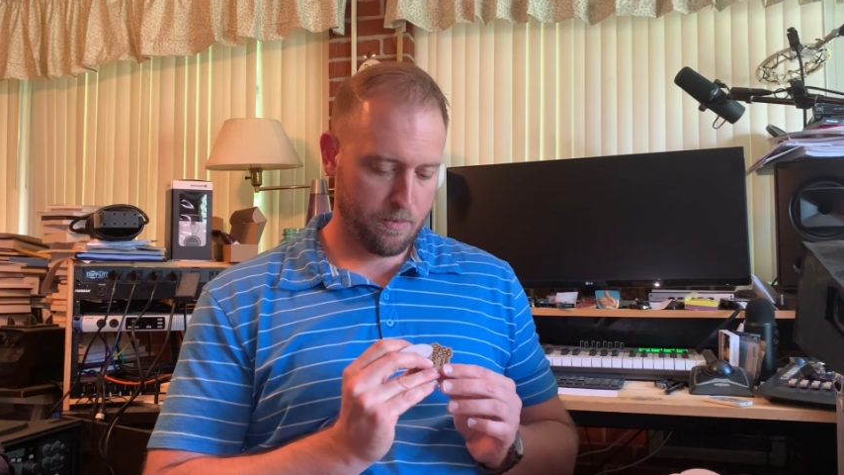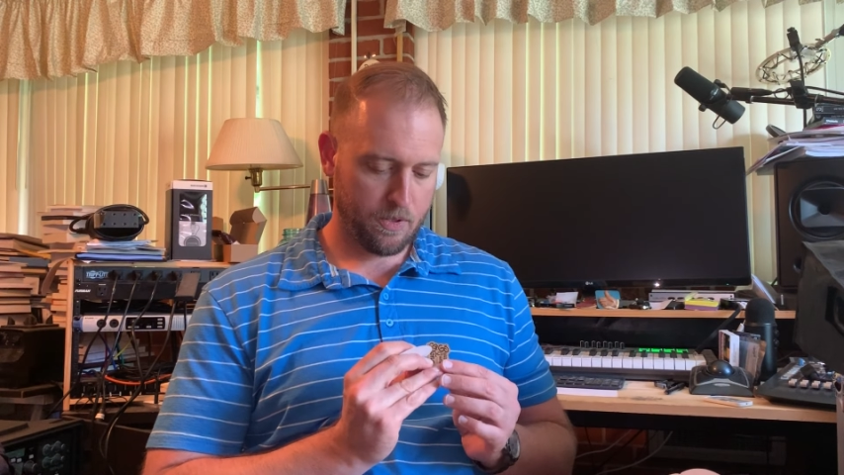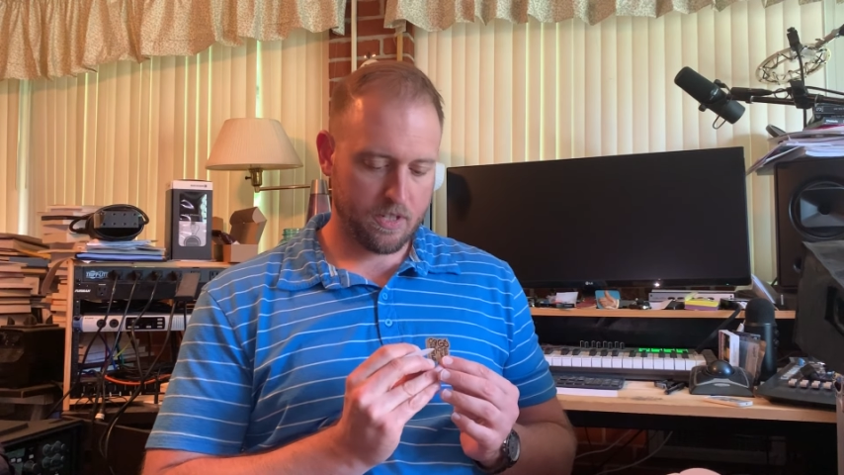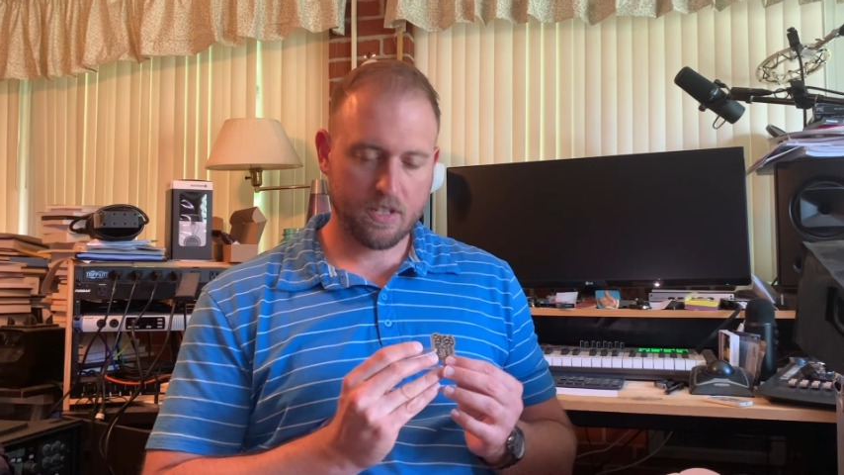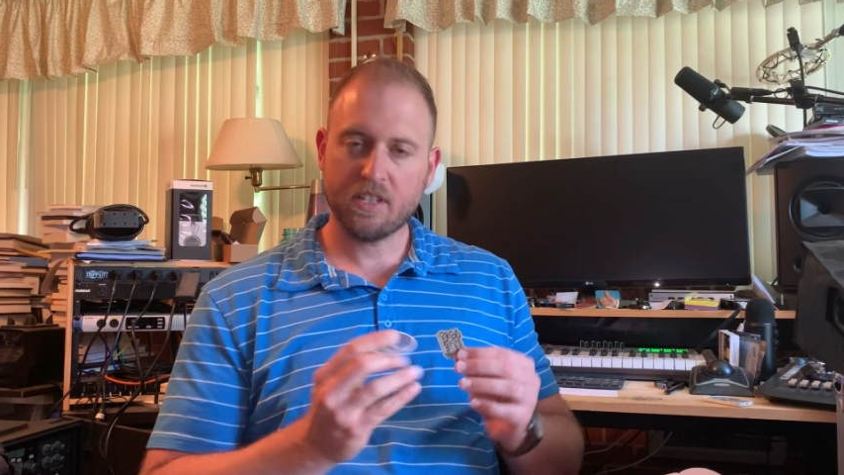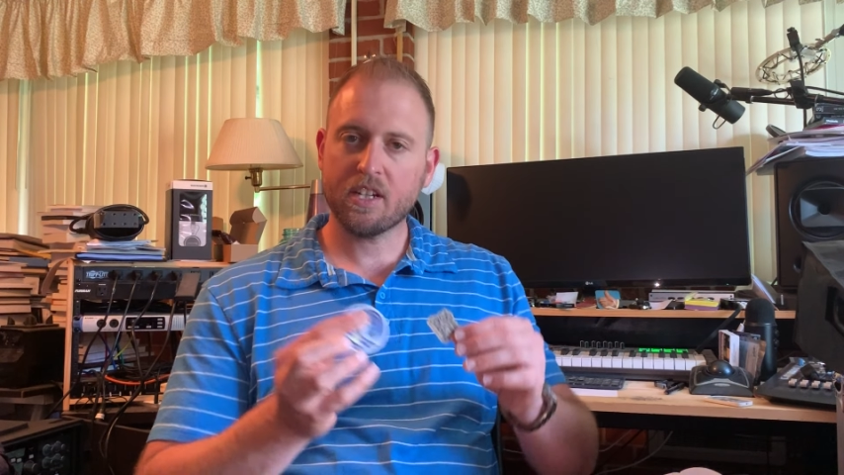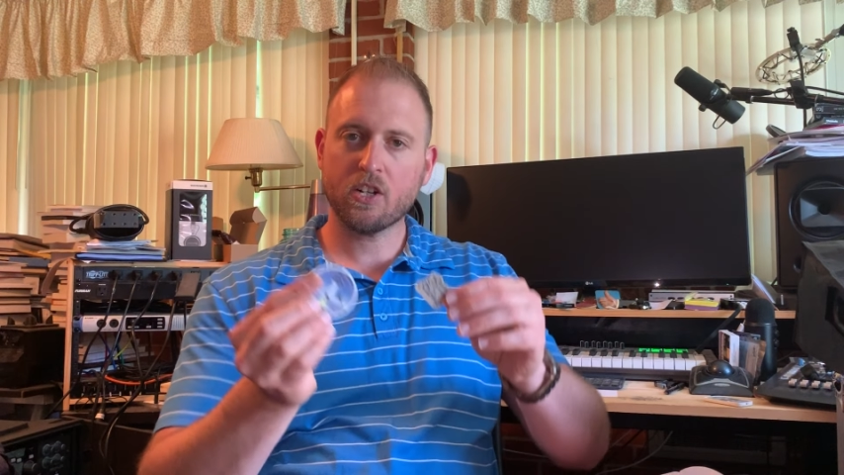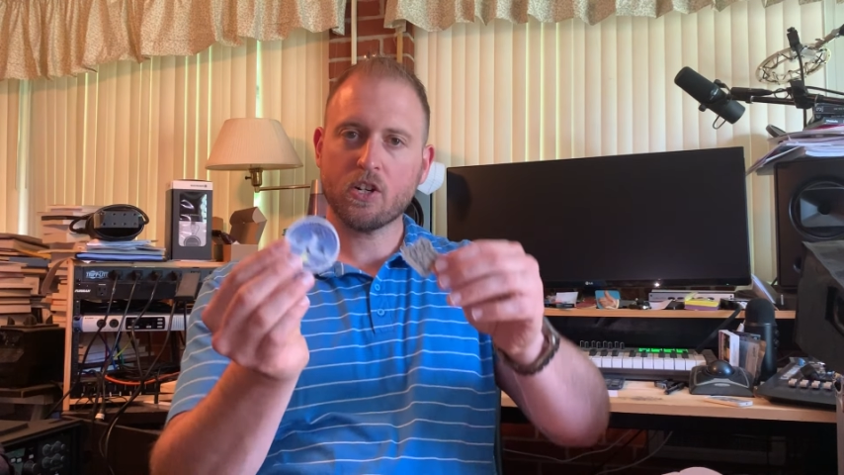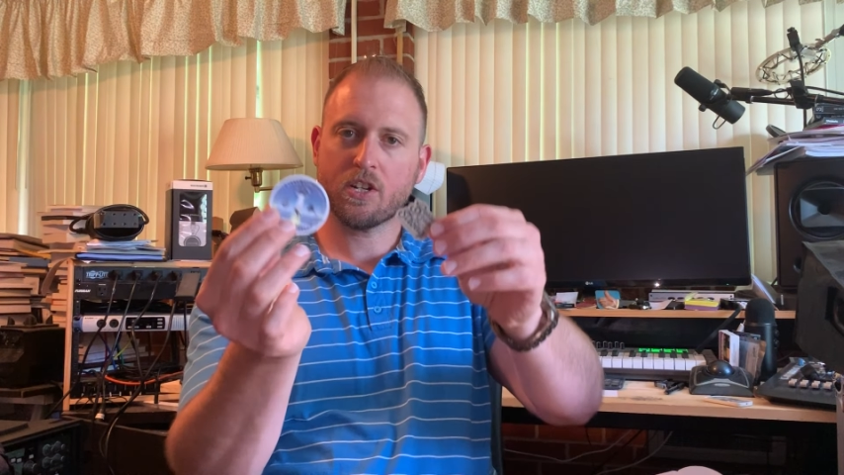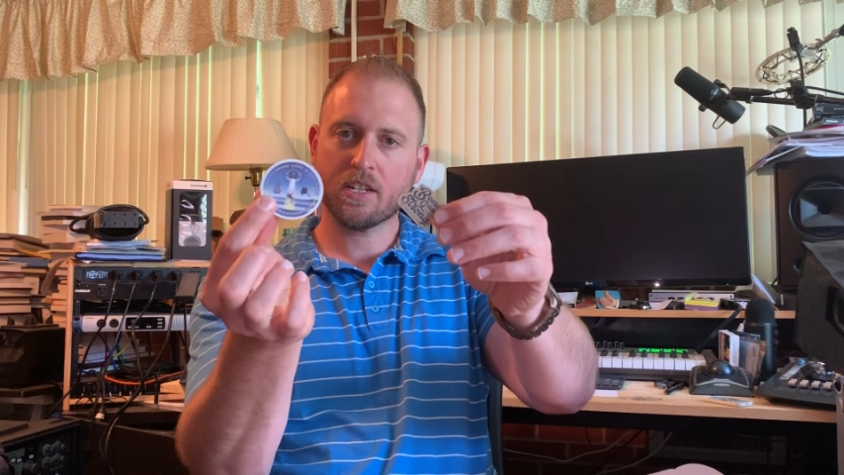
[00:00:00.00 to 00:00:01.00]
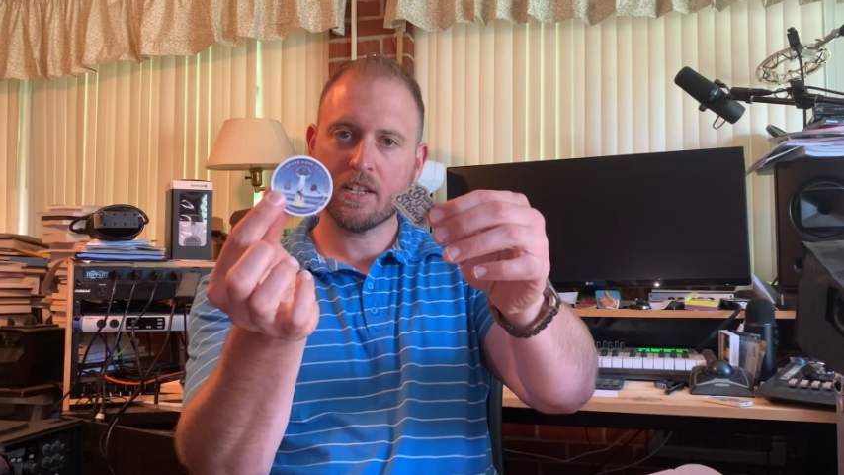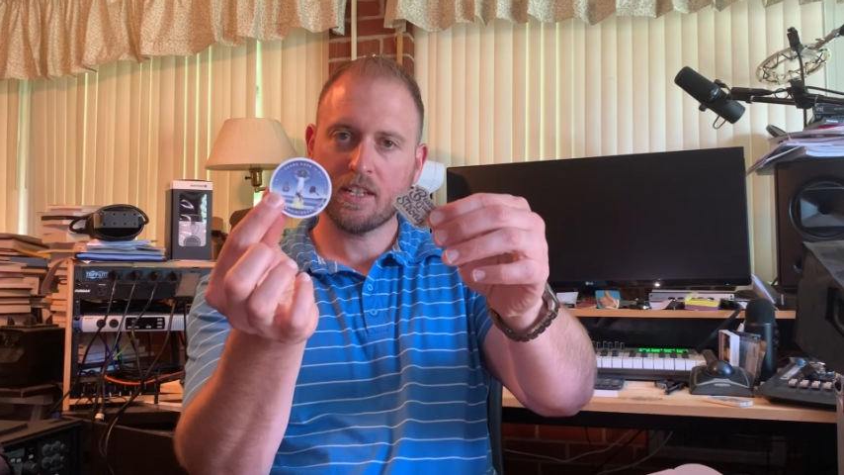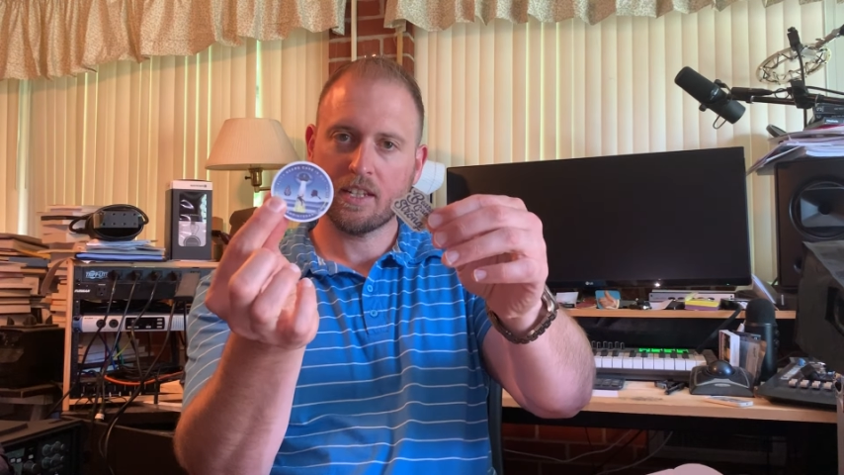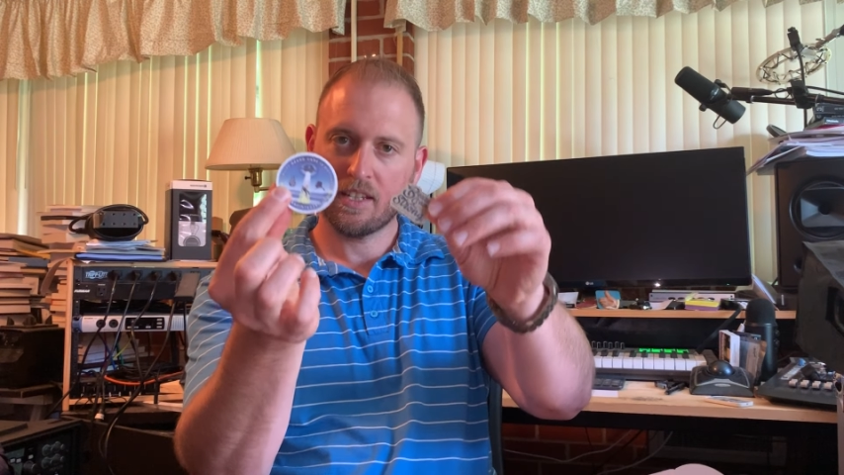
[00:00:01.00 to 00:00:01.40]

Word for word: couple of stickers.